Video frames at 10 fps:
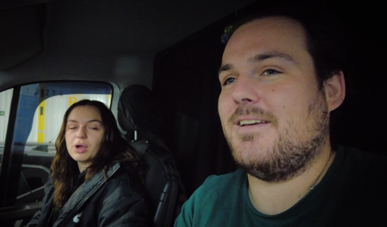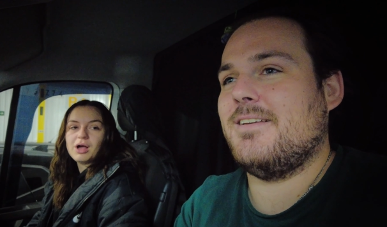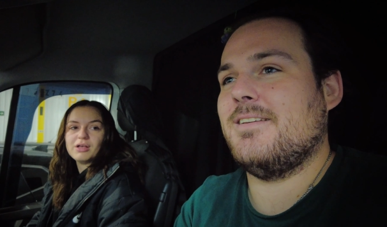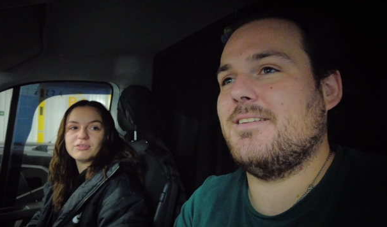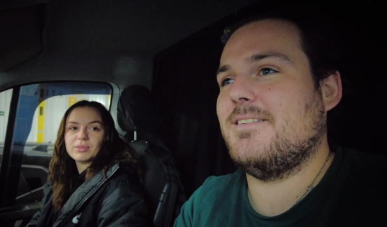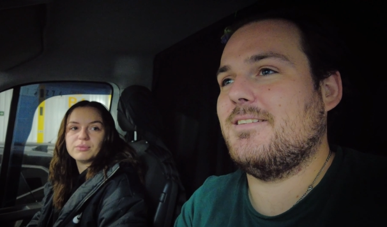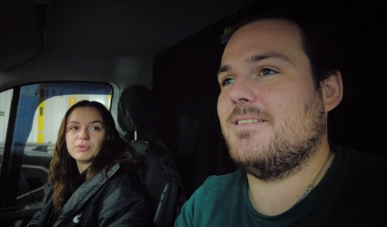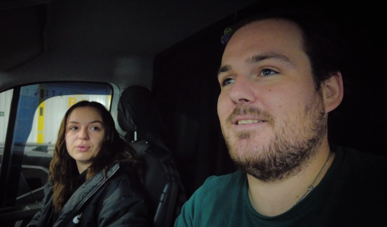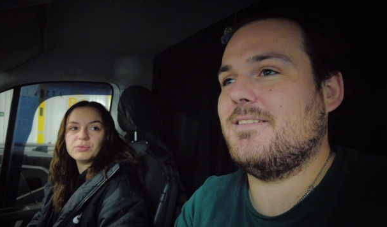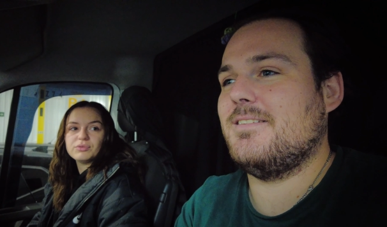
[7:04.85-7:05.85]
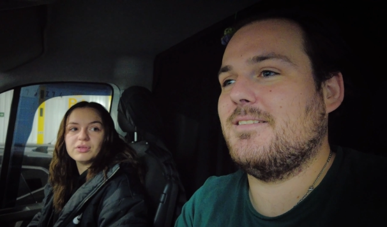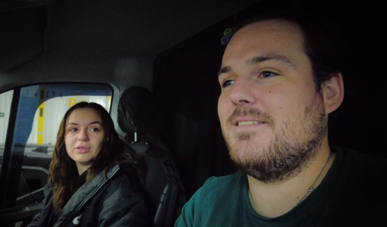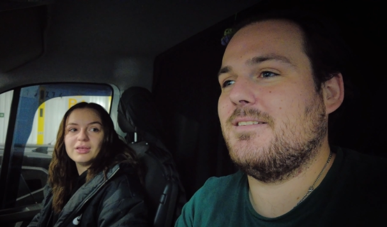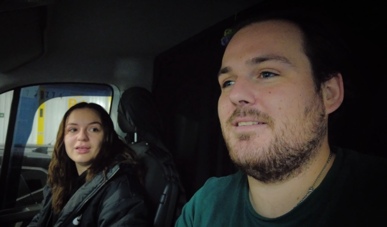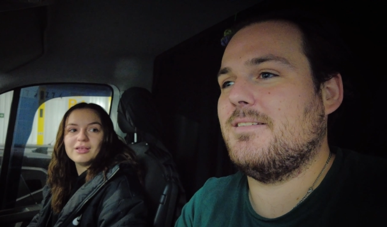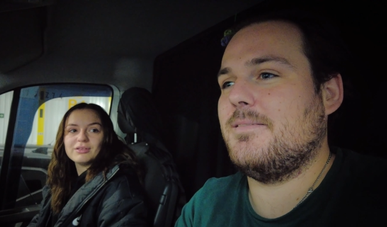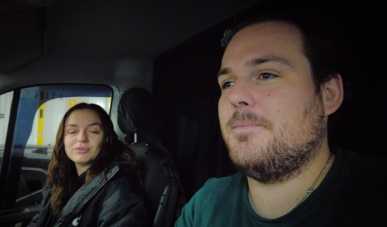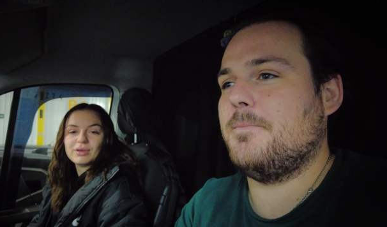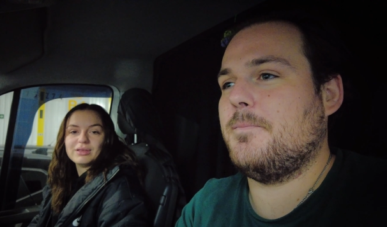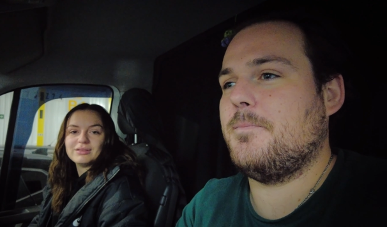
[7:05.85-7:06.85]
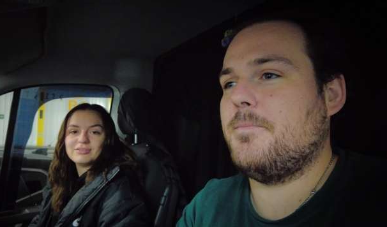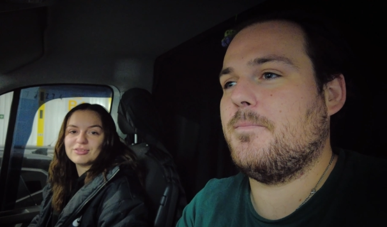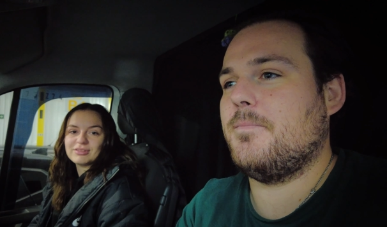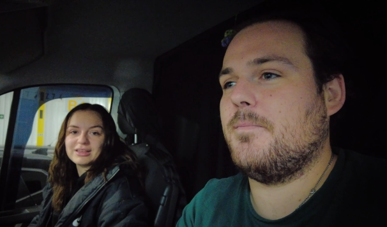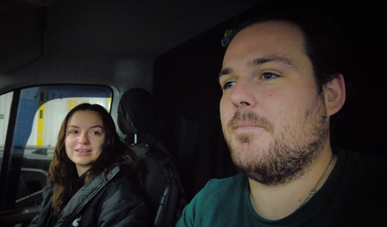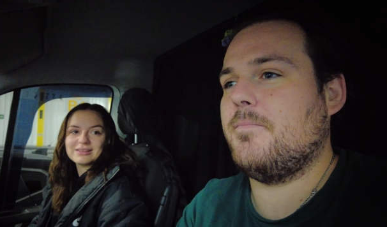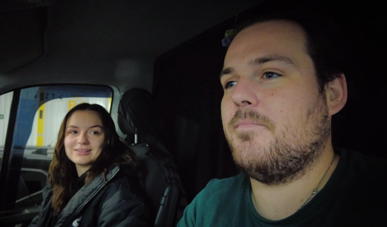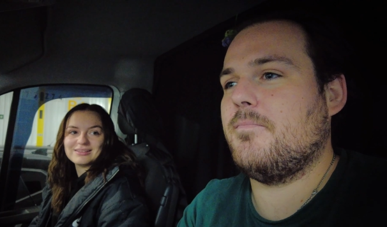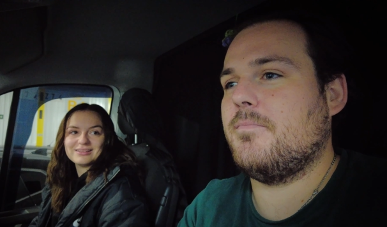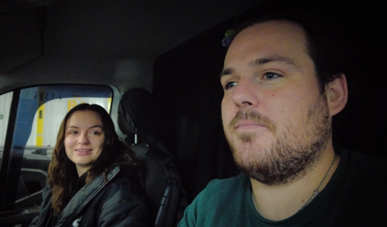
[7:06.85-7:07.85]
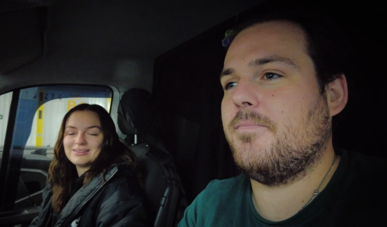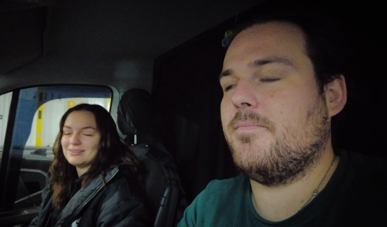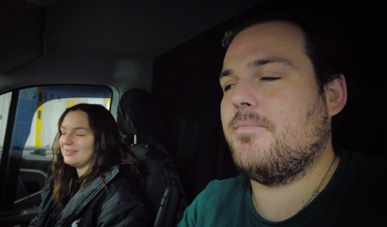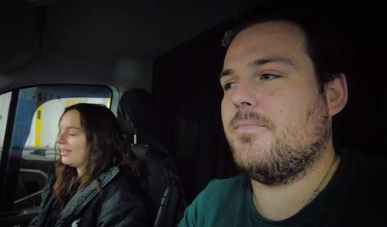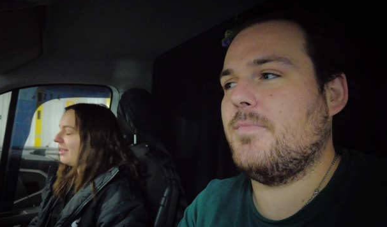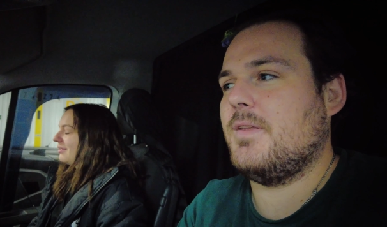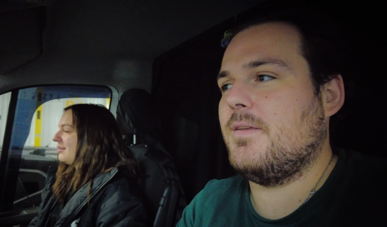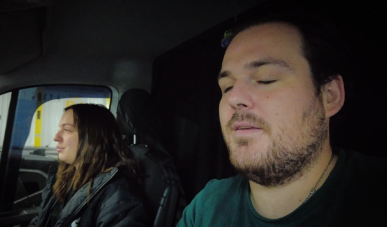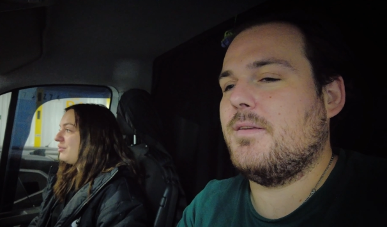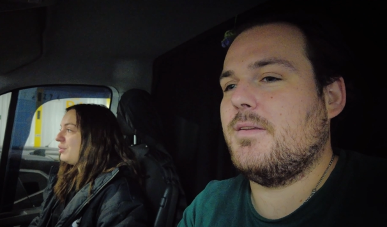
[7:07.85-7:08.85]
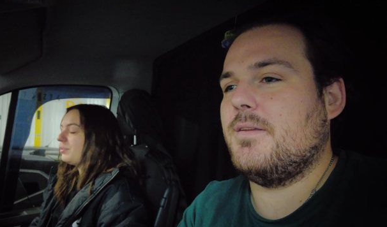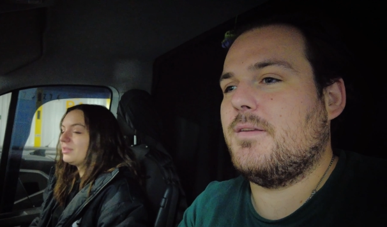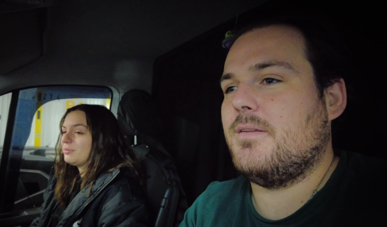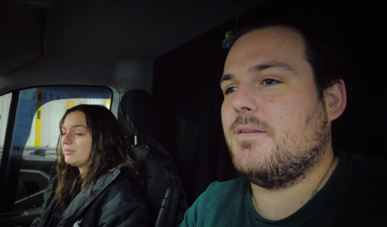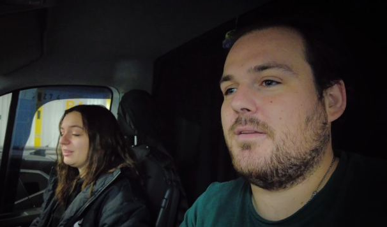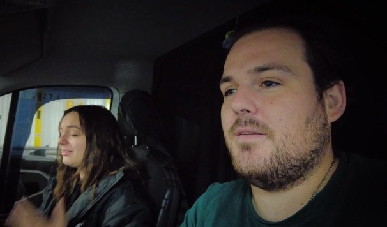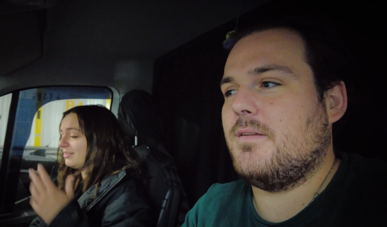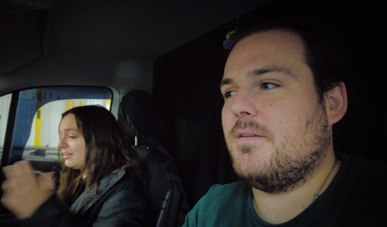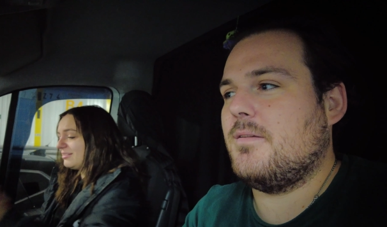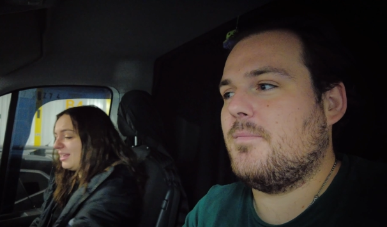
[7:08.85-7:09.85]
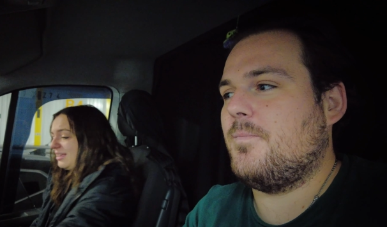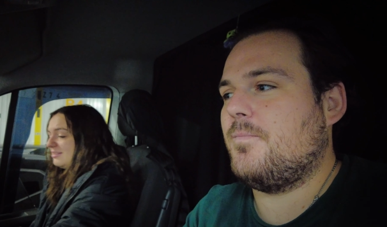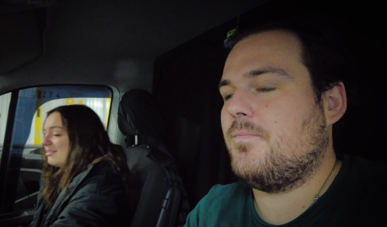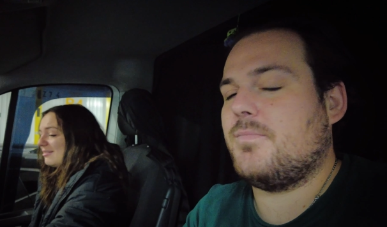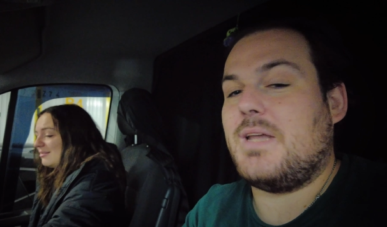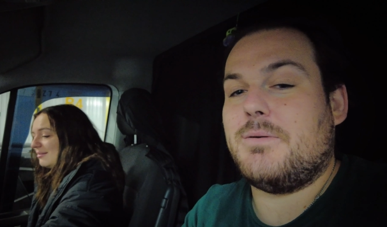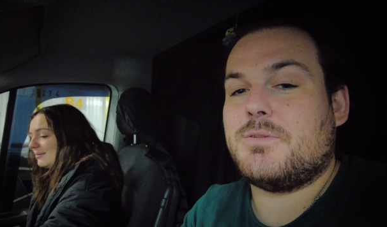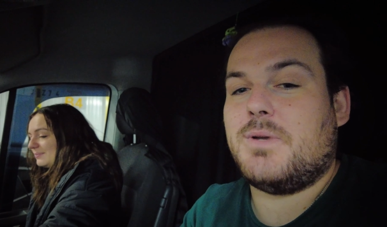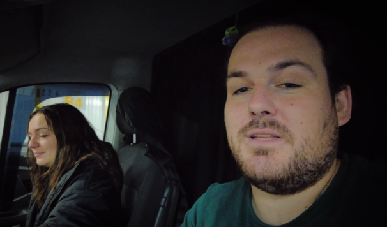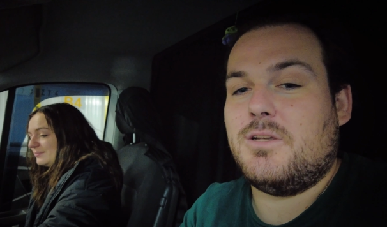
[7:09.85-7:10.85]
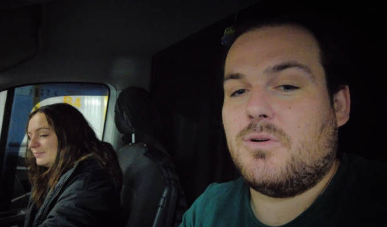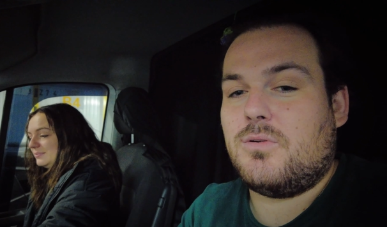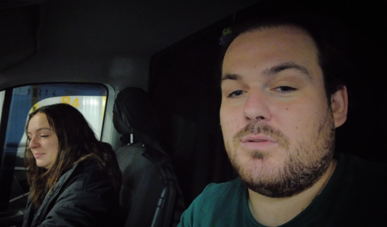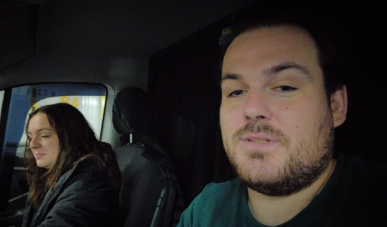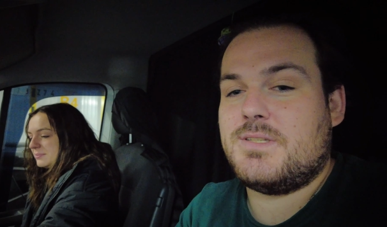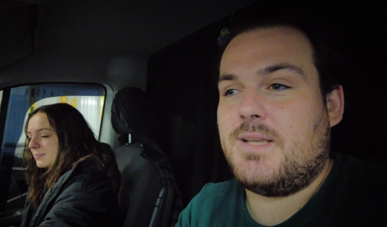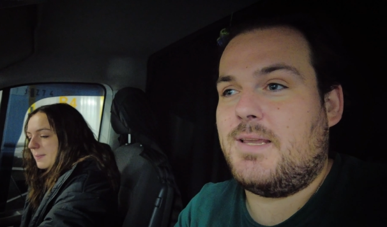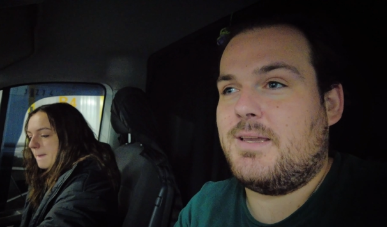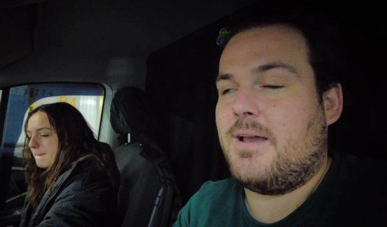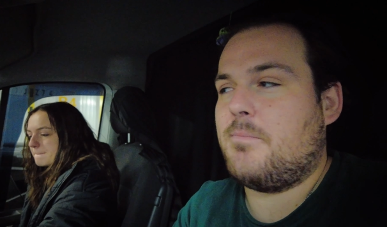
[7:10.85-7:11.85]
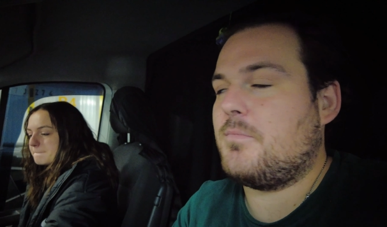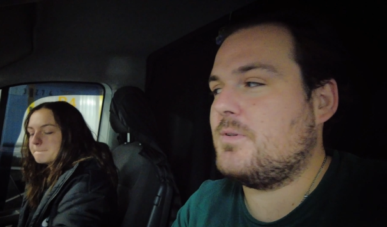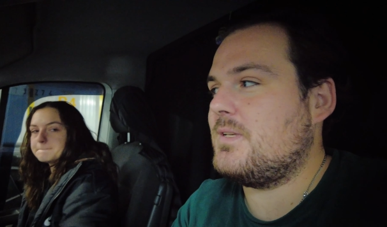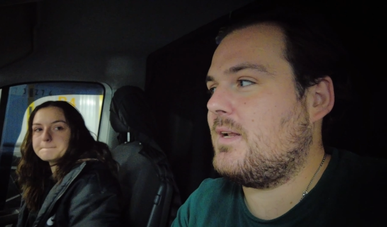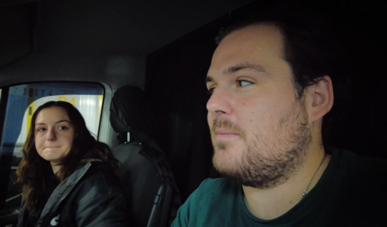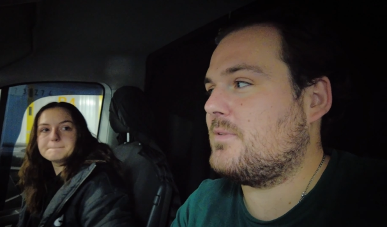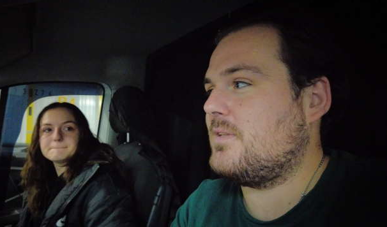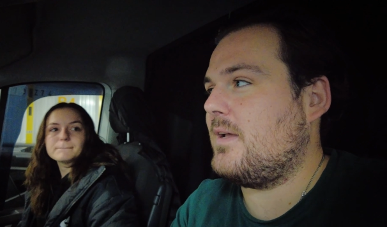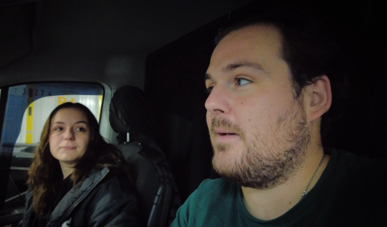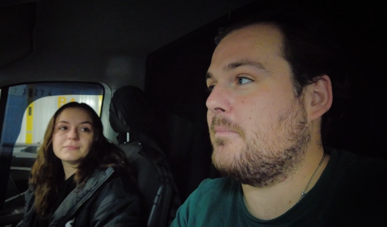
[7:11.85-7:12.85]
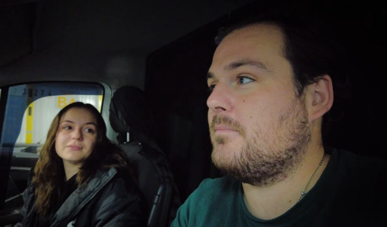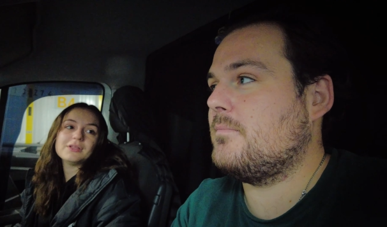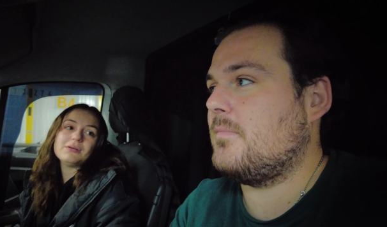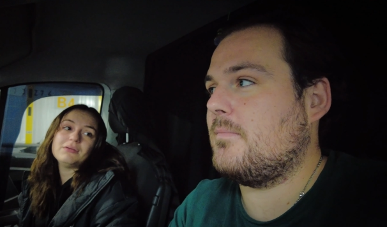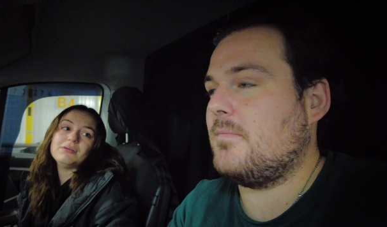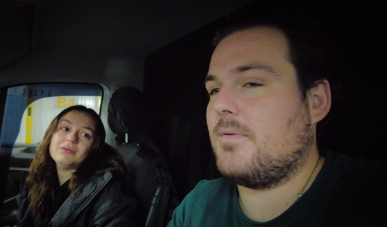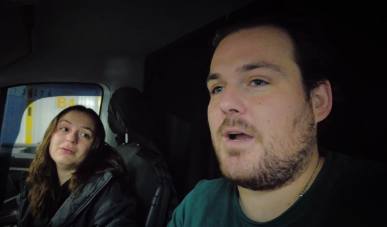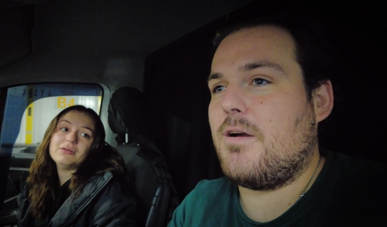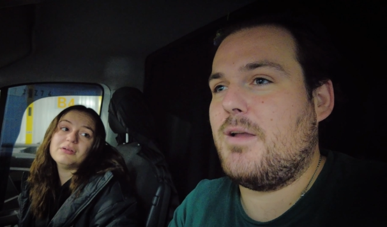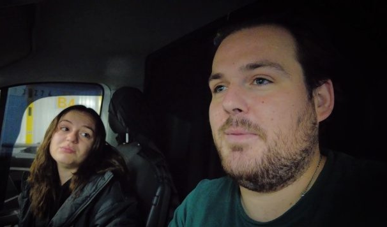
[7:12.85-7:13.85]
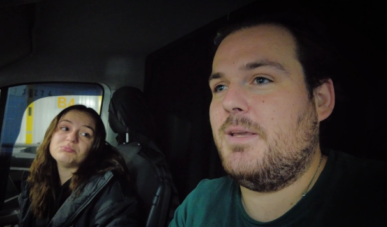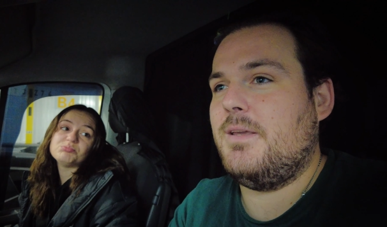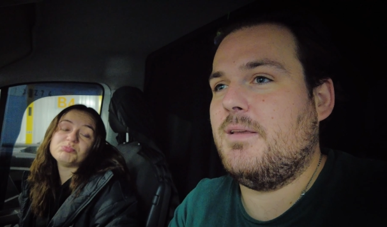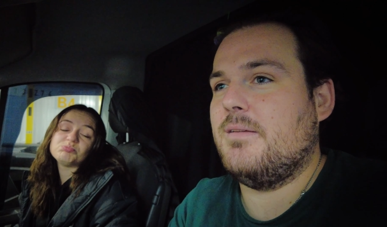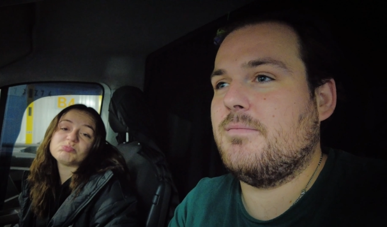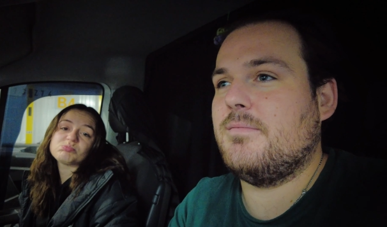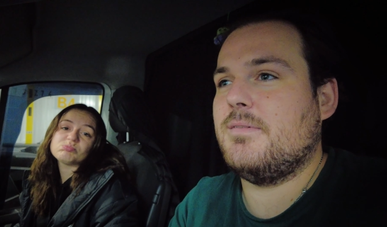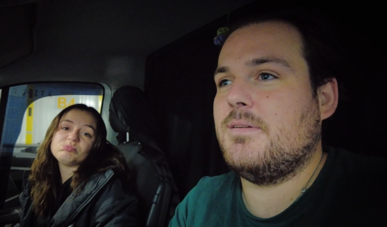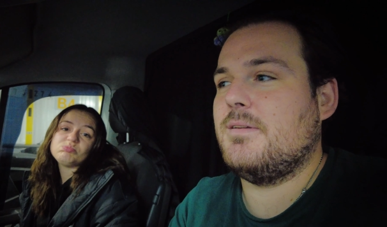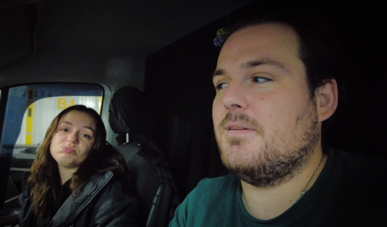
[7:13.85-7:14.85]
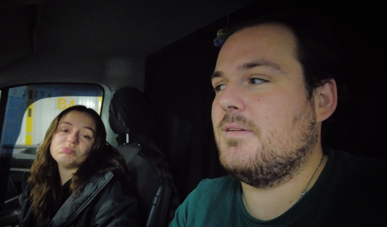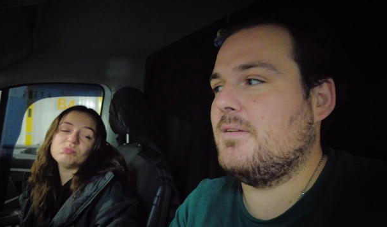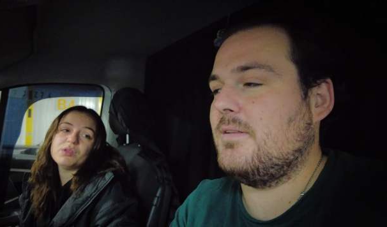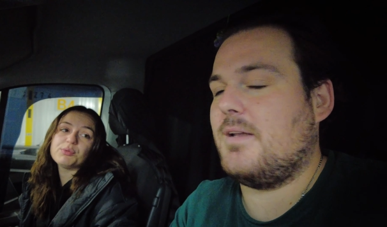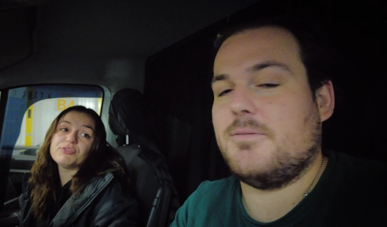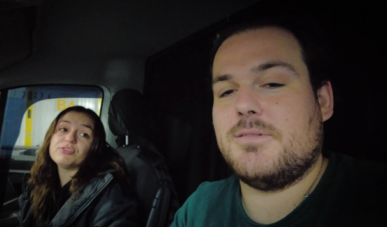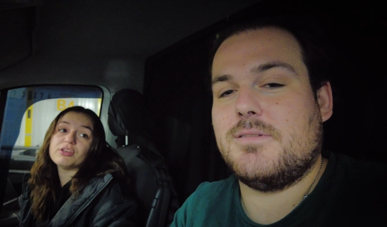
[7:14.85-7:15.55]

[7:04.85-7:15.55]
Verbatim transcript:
Speaker 1: cars on the road, so it's just like, yeah, it was stupid. There was like six lanes.
Speaker 2: That was when the old city camp was in Amsterdam. Oh. R.I.P. That, that was